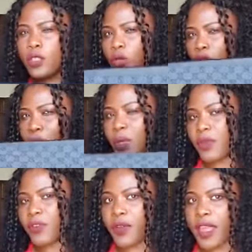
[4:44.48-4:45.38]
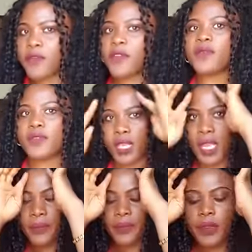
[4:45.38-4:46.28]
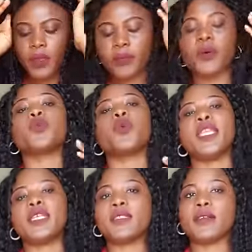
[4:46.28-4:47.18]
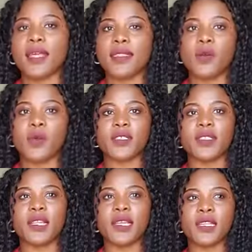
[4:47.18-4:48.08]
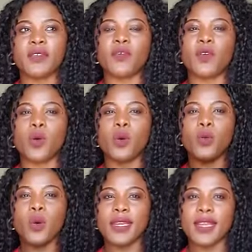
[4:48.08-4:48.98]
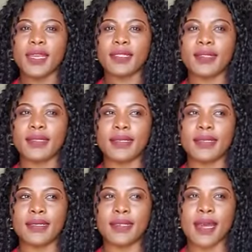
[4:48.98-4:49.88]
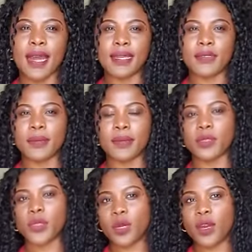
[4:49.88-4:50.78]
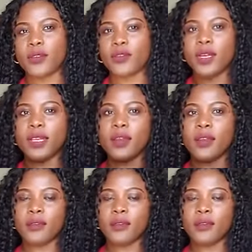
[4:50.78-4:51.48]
to maybe $550, but Winners on that day were selling it for $199, so about $200,